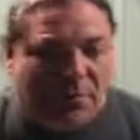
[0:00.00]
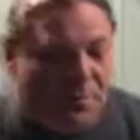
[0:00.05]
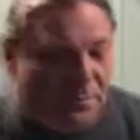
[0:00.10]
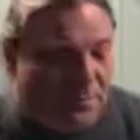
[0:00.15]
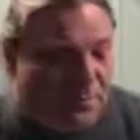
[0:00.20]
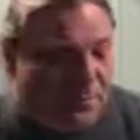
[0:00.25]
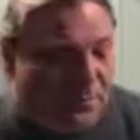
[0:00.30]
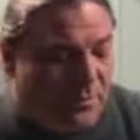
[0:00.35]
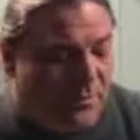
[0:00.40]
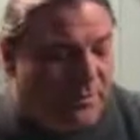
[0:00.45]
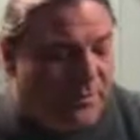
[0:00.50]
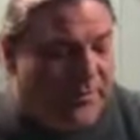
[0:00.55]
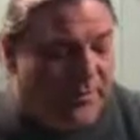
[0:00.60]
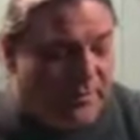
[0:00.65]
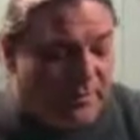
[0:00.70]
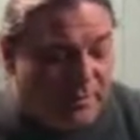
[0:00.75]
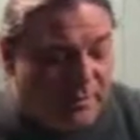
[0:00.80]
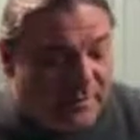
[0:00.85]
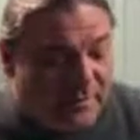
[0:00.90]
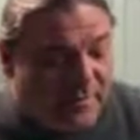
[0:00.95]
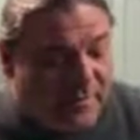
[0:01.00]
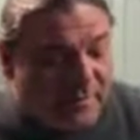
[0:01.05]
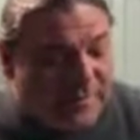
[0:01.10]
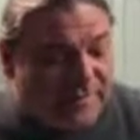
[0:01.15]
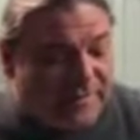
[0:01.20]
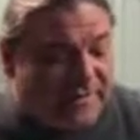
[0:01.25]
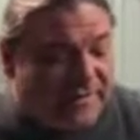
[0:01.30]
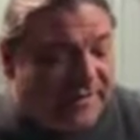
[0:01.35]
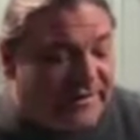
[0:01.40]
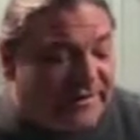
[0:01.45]
Like I said, it doesn't
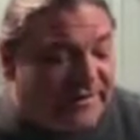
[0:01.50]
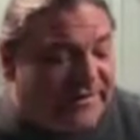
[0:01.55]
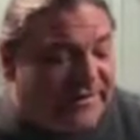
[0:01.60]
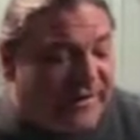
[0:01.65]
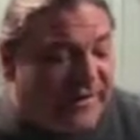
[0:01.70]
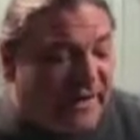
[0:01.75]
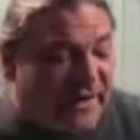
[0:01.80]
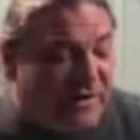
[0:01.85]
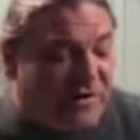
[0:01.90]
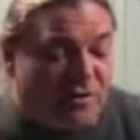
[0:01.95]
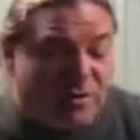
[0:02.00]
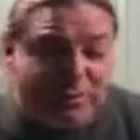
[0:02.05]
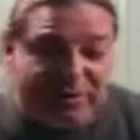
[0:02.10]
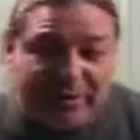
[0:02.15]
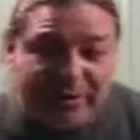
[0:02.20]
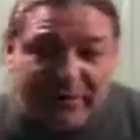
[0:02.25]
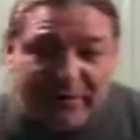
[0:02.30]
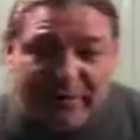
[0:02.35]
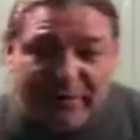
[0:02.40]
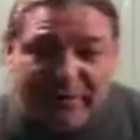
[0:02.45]
100% get rid of dead spots, but